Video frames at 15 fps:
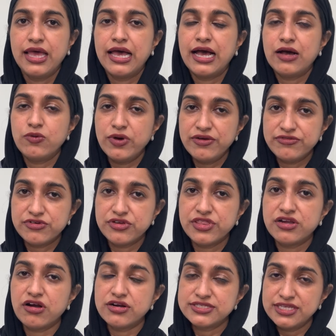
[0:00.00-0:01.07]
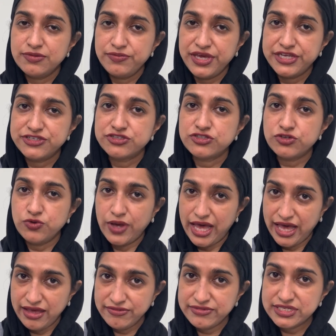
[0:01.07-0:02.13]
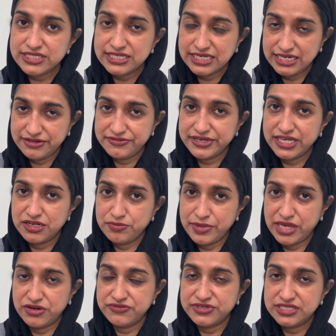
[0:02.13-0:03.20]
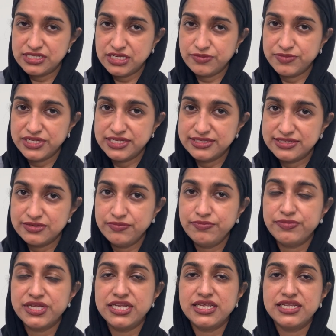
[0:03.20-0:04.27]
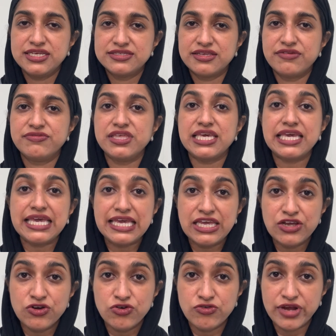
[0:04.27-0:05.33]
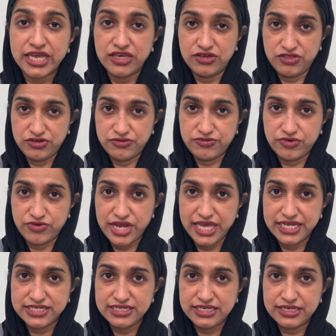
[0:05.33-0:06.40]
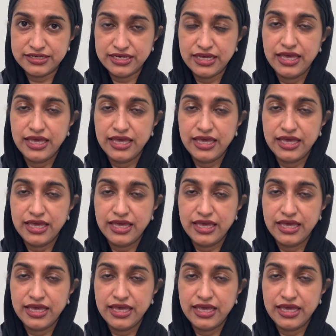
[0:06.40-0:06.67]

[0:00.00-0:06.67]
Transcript: However, there are some patients who have a significant amount of astigmatism, but it is of the irregular variety.